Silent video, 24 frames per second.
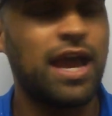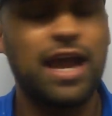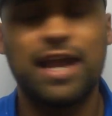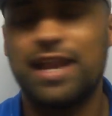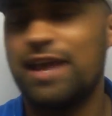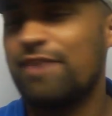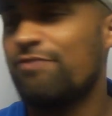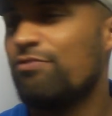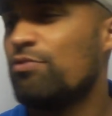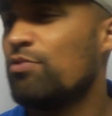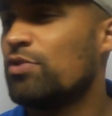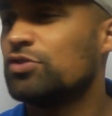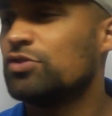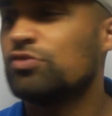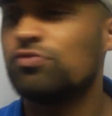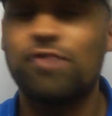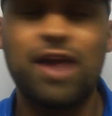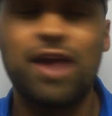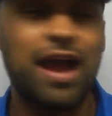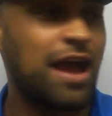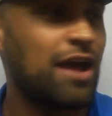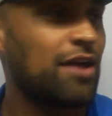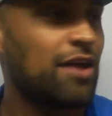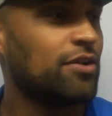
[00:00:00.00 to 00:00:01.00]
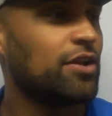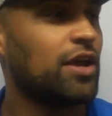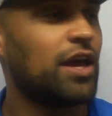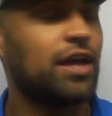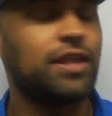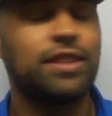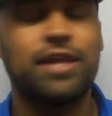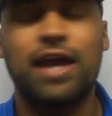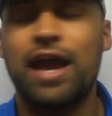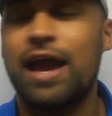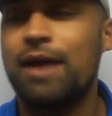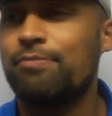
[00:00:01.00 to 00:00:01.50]
And everyone's around
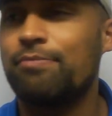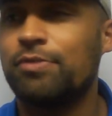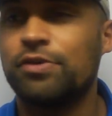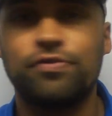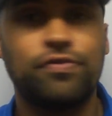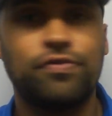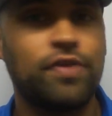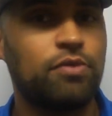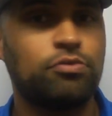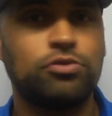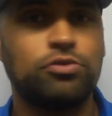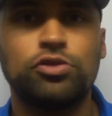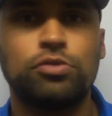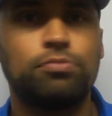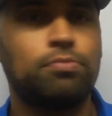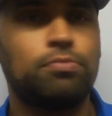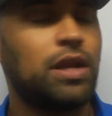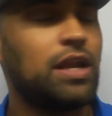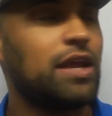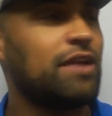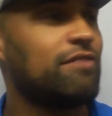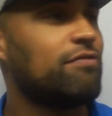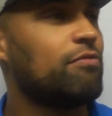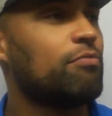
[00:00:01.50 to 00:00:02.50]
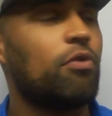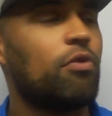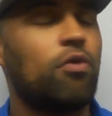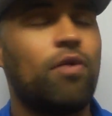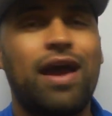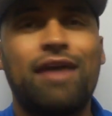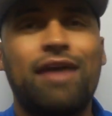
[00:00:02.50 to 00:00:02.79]
and the atmosphere was unbelievable.